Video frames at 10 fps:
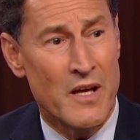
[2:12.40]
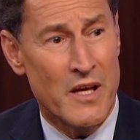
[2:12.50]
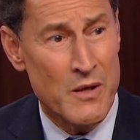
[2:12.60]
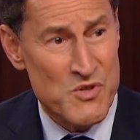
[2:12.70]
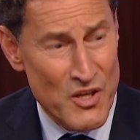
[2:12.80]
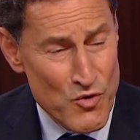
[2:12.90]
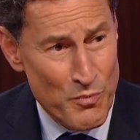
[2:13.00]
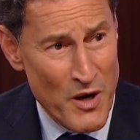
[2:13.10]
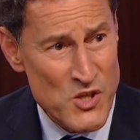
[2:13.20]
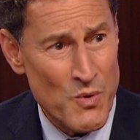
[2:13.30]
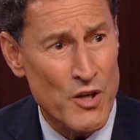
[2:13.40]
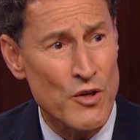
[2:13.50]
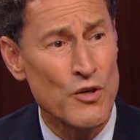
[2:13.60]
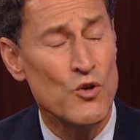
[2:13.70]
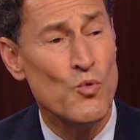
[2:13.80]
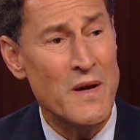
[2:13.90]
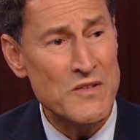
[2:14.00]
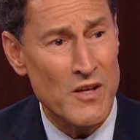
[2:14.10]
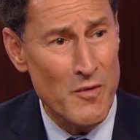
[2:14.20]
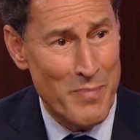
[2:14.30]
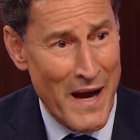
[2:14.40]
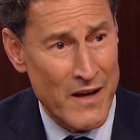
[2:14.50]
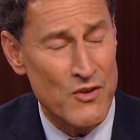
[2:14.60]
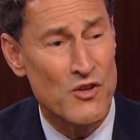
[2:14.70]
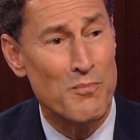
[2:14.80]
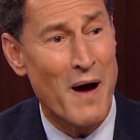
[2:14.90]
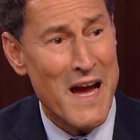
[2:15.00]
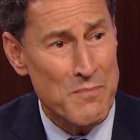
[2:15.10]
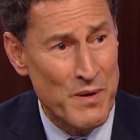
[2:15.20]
He was a New Brunswicker who went to Quebec to buy